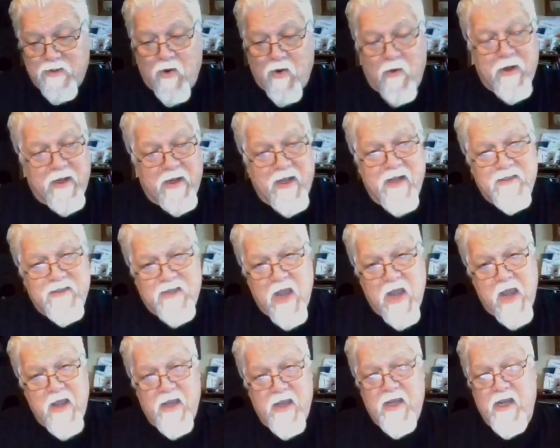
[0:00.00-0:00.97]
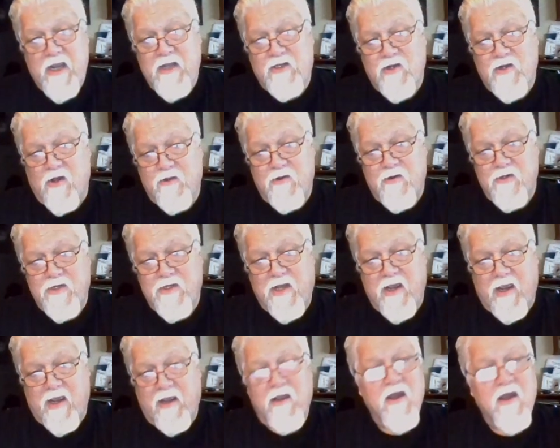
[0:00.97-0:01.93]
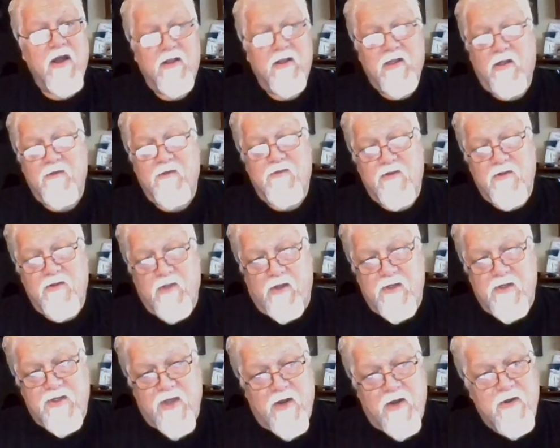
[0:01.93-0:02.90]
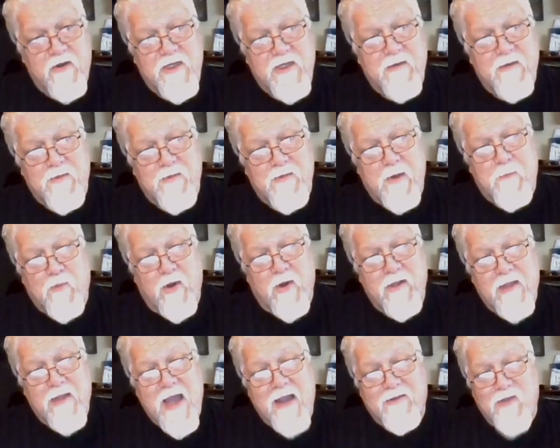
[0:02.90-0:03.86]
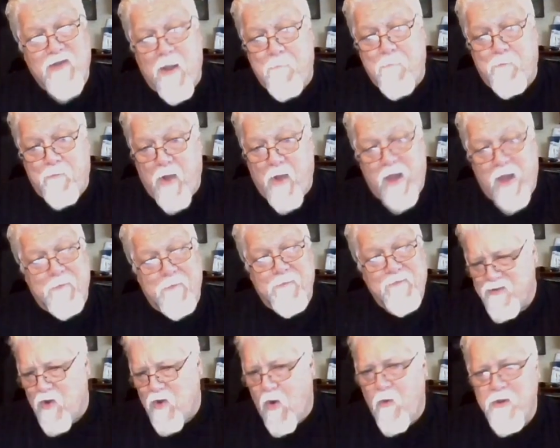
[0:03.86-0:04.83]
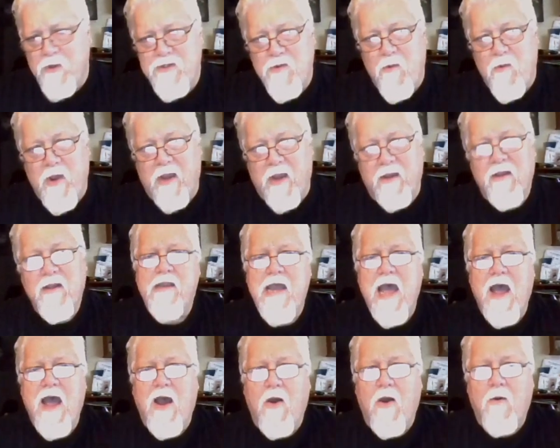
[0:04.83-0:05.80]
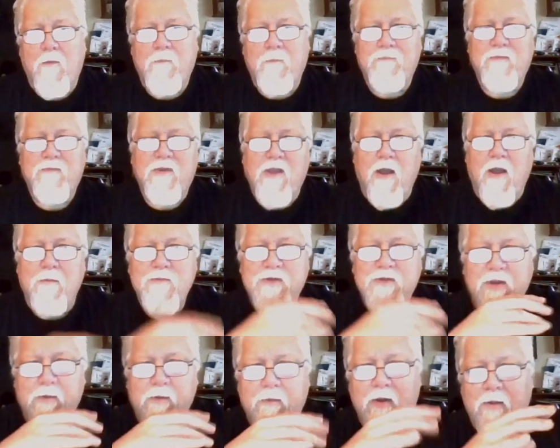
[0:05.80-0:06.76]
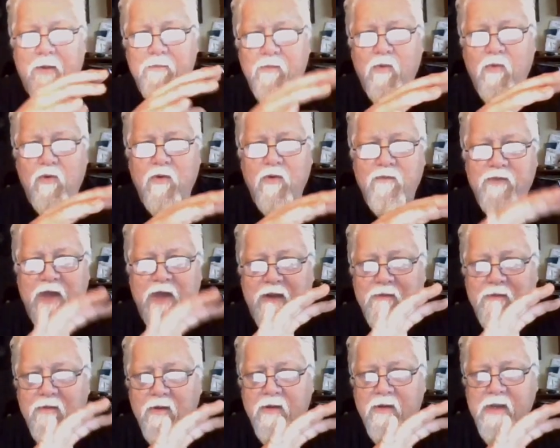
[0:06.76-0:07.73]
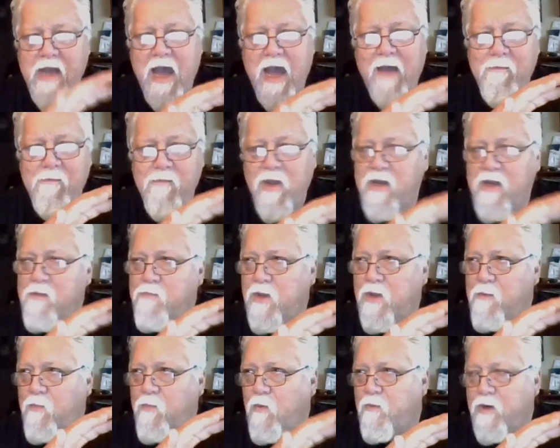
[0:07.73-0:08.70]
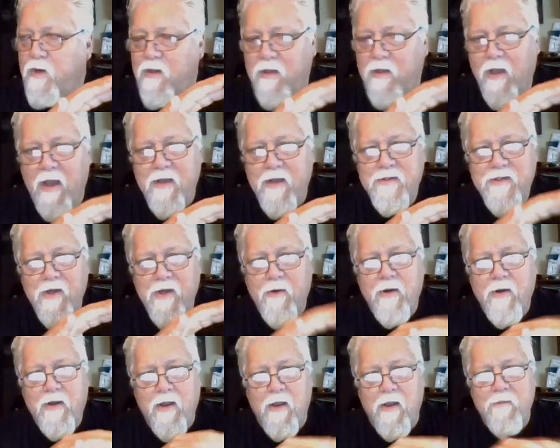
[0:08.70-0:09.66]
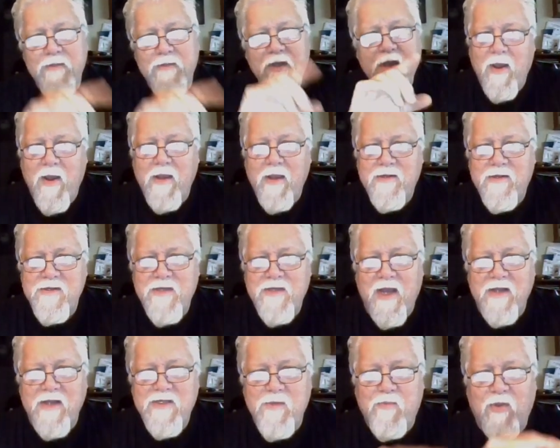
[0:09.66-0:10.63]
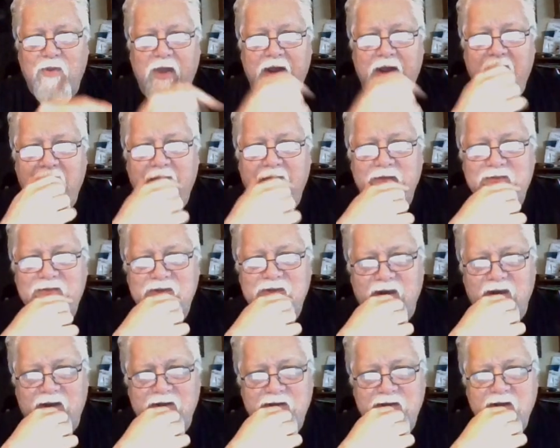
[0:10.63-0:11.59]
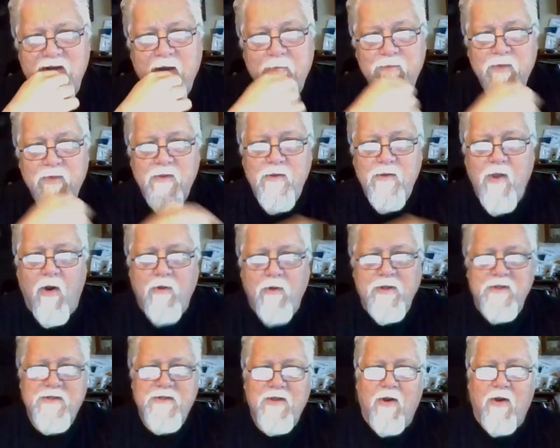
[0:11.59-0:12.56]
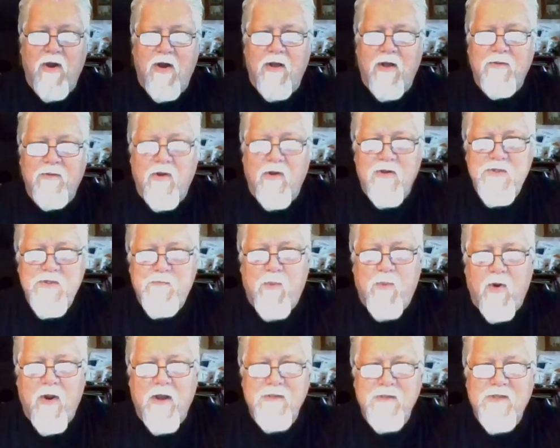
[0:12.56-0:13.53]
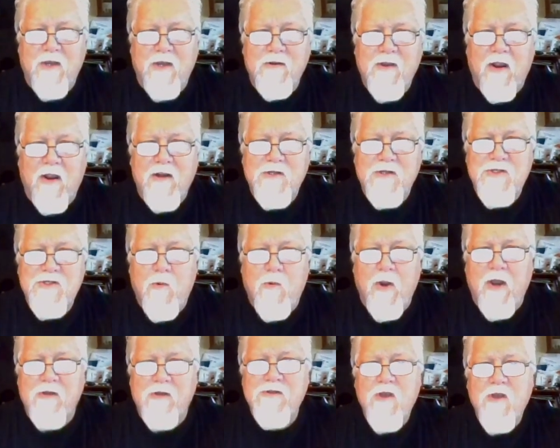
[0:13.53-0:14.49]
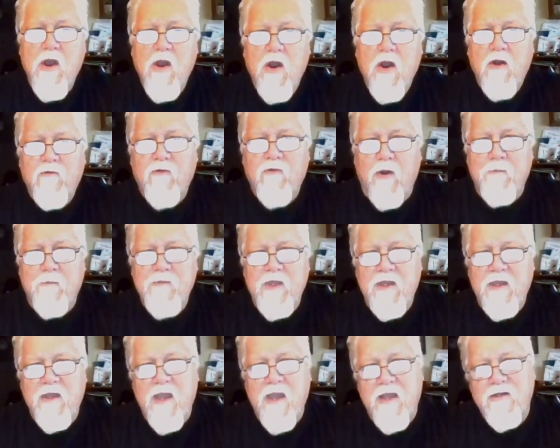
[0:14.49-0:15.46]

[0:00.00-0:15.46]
going against each other's king. The center seems to be pretty locked up, but there's always a way. Now comes a move that not many people realize. Here it comes. Mike decides to play f6. Notice all those pawns on dark squares from the